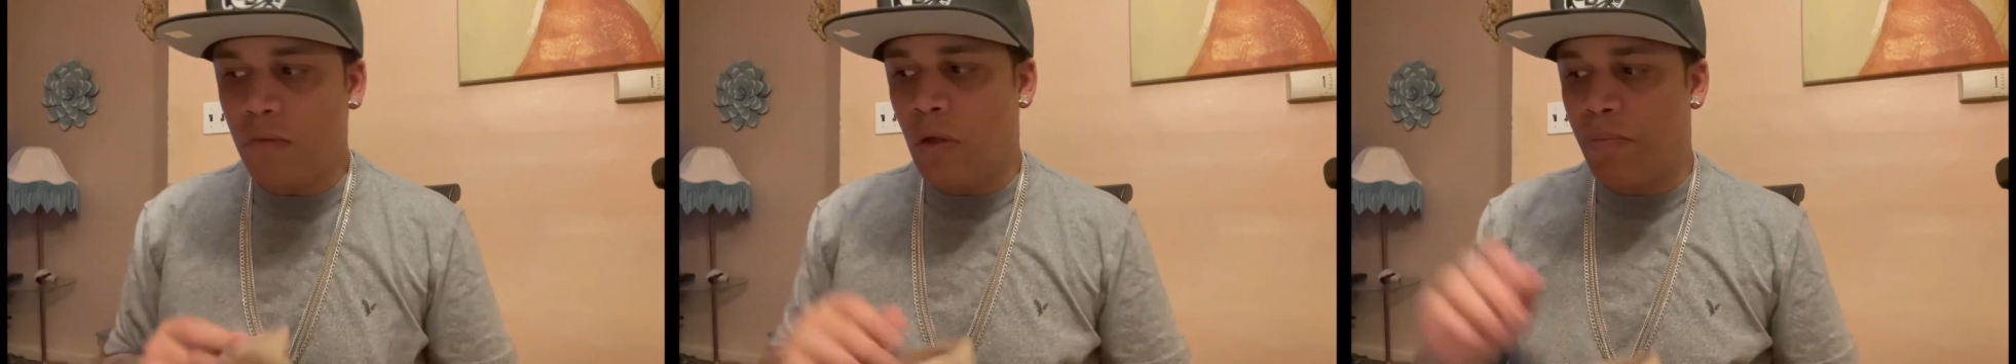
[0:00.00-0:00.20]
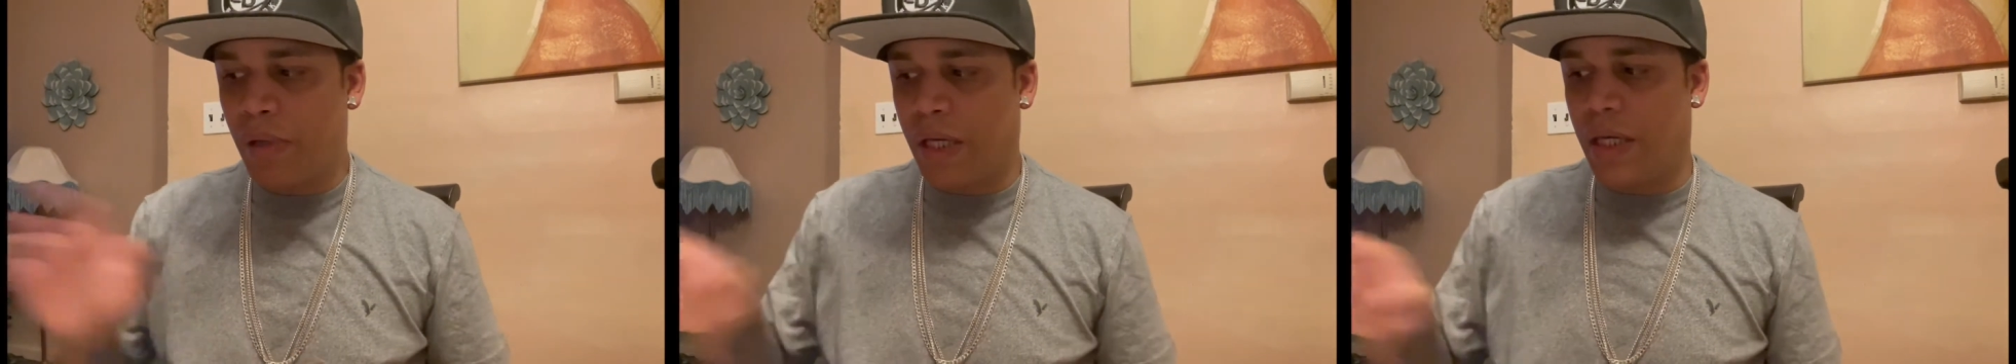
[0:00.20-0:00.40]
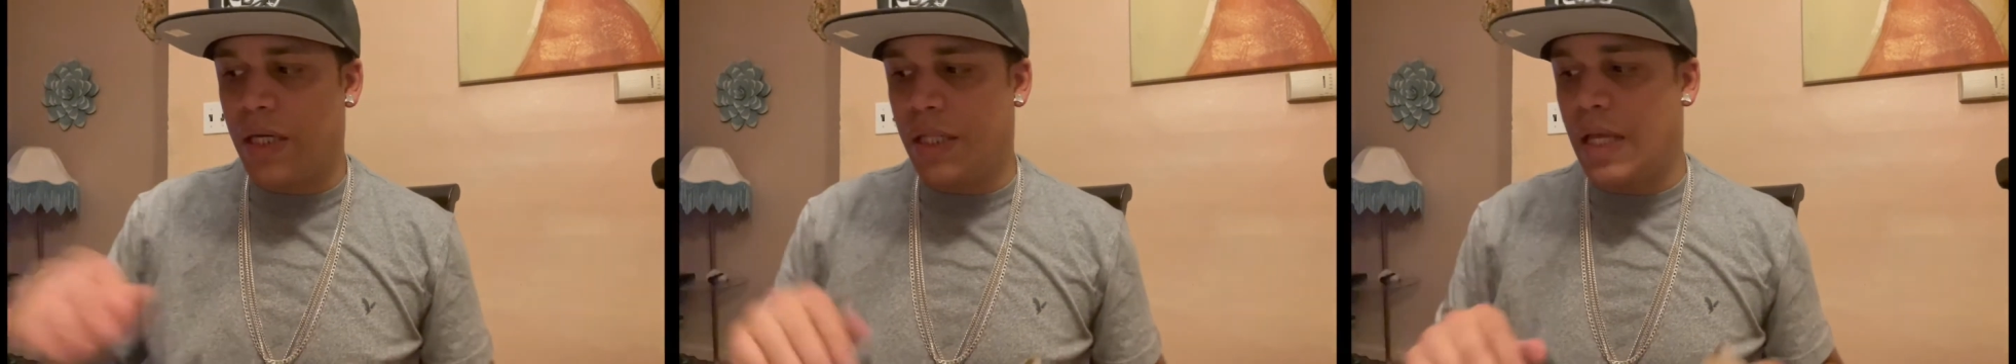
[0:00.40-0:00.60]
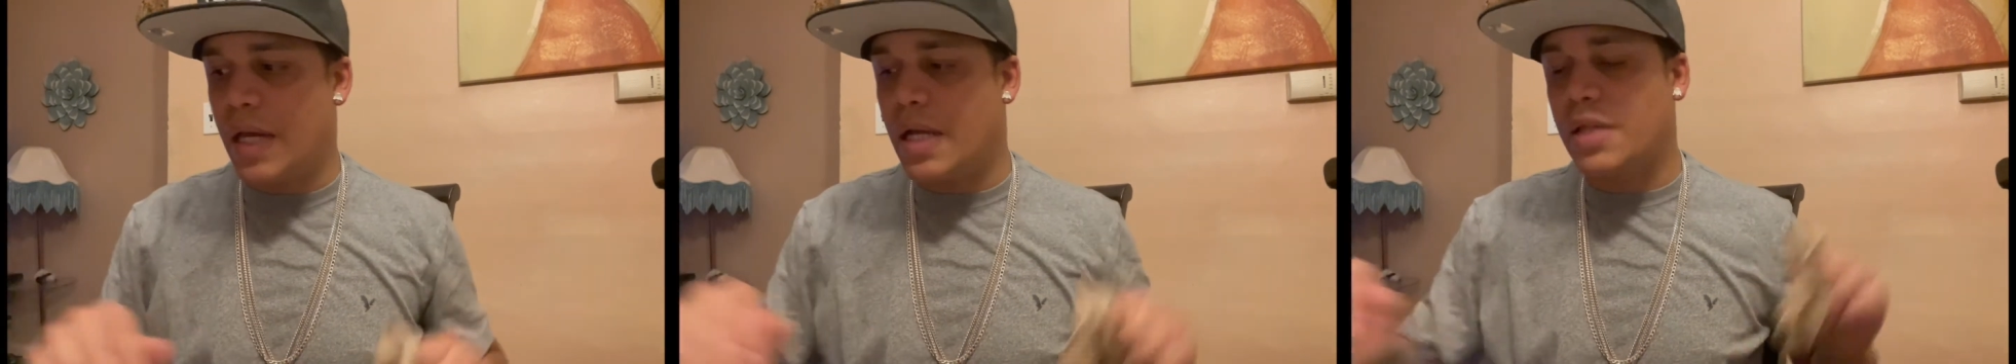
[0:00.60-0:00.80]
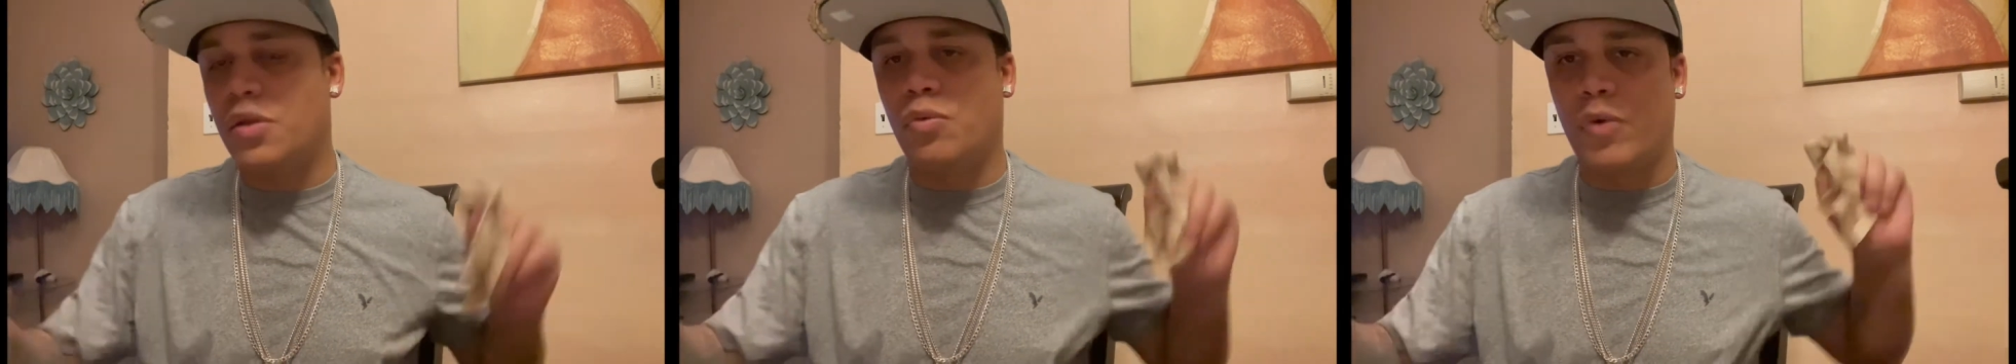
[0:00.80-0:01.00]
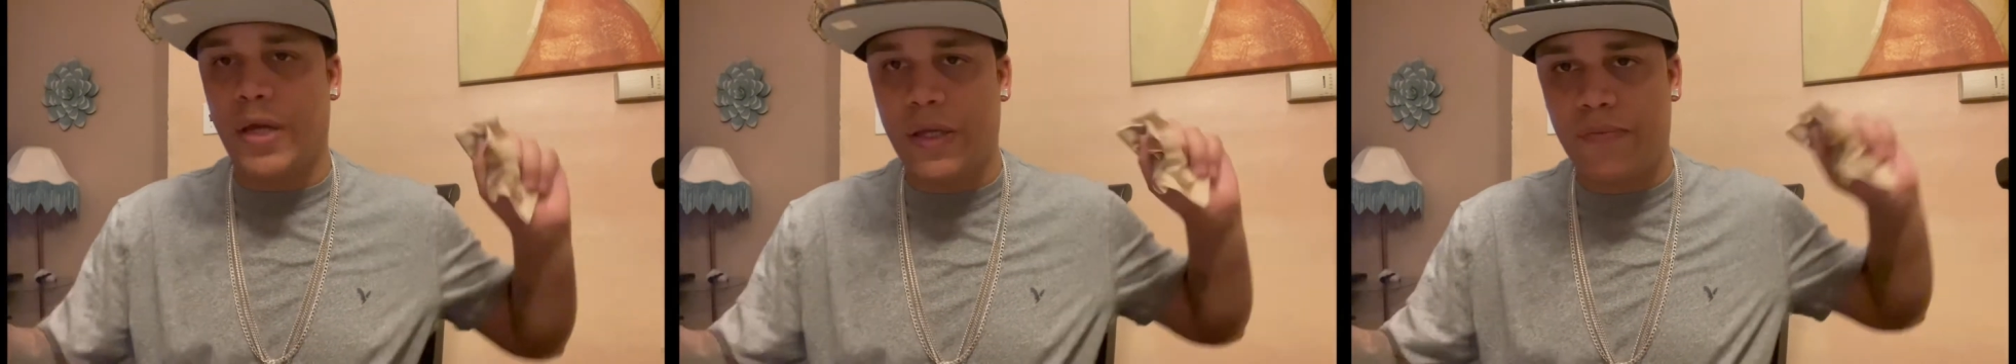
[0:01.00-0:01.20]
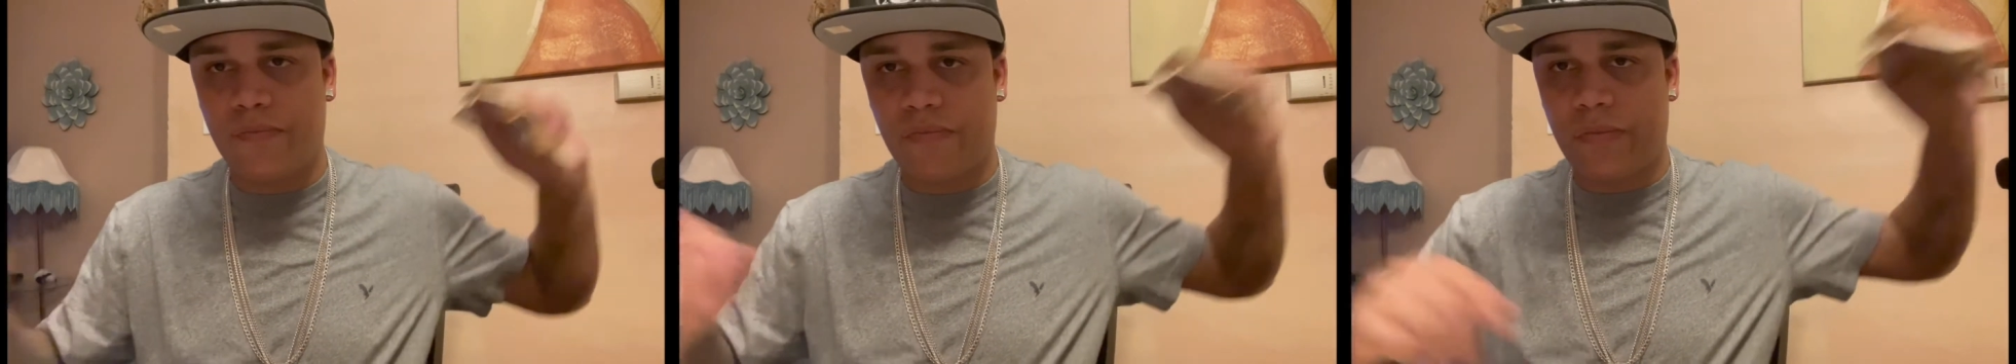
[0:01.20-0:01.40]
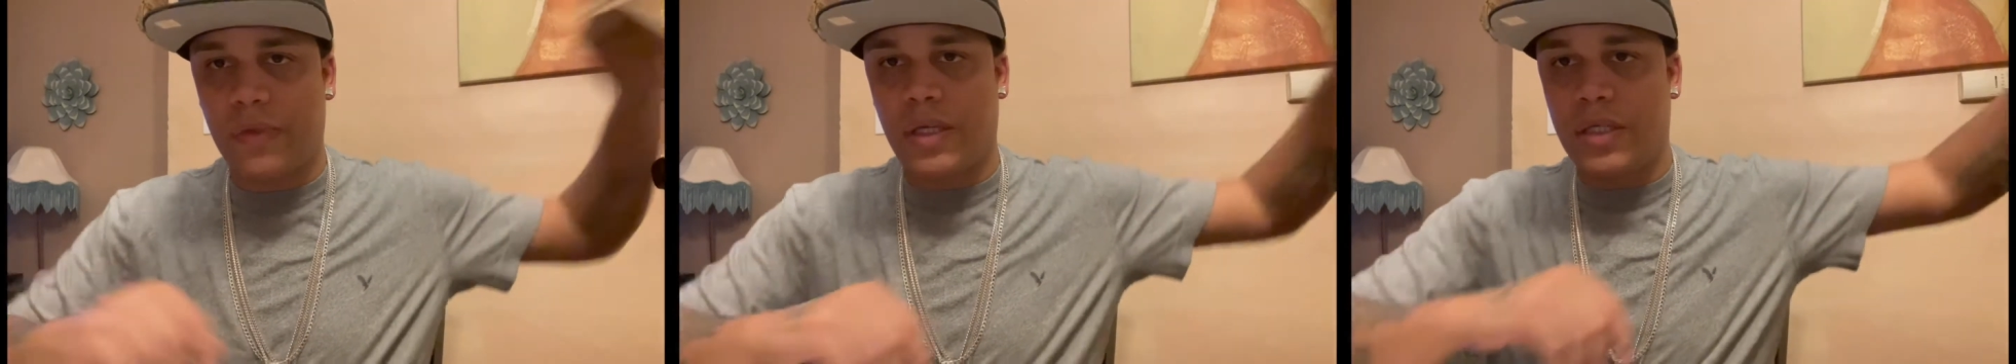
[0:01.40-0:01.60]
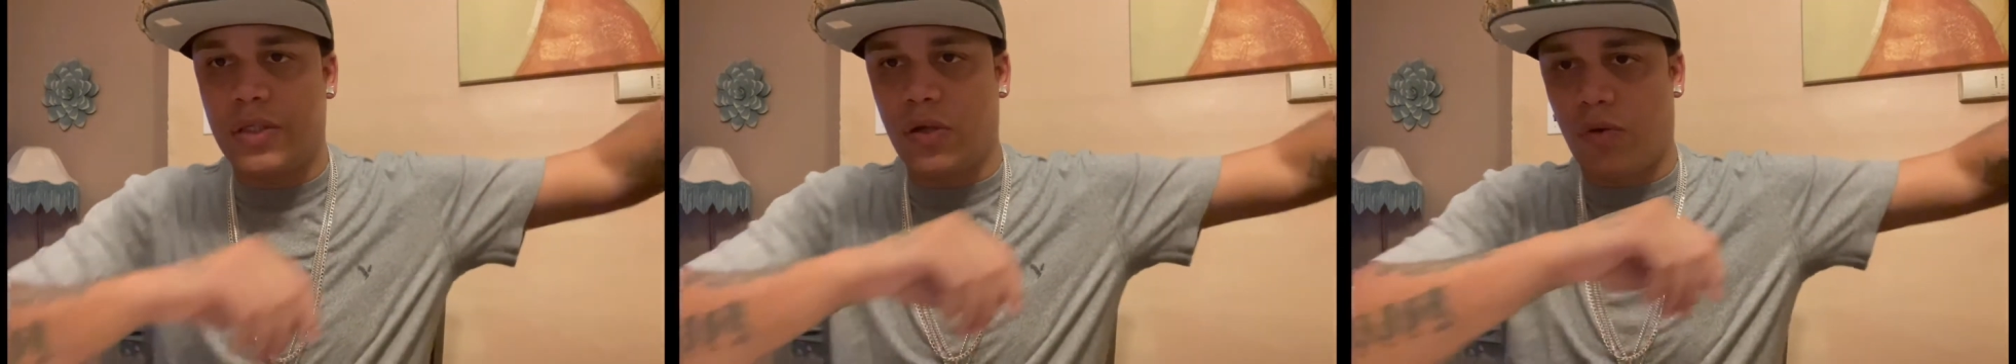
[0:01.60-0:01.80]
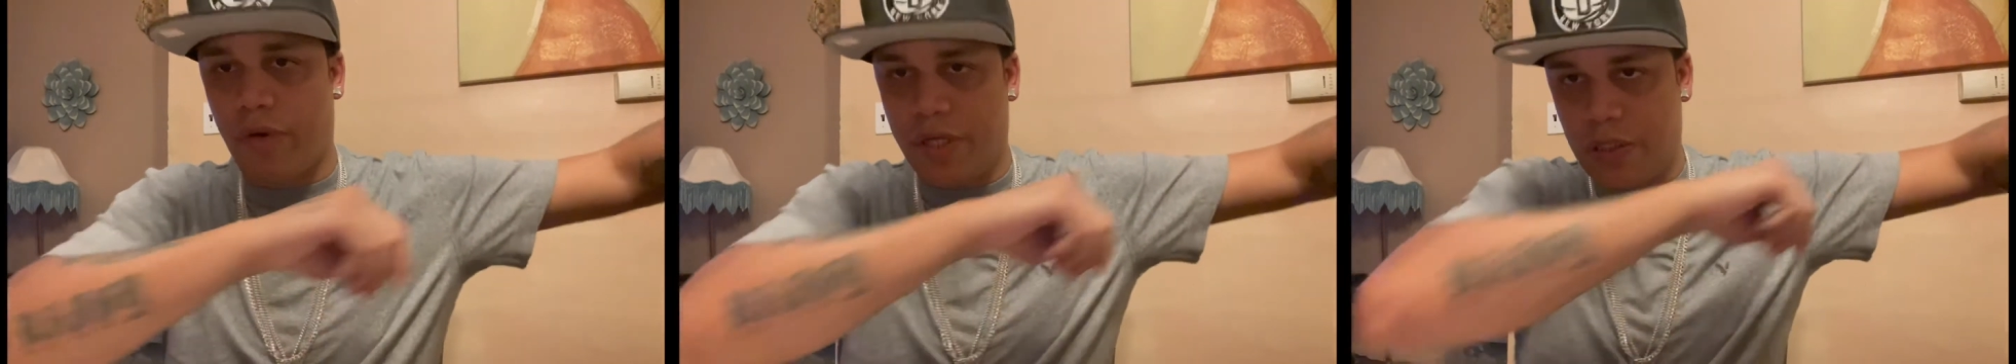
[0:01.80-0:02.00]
But getting that out the way, it's a great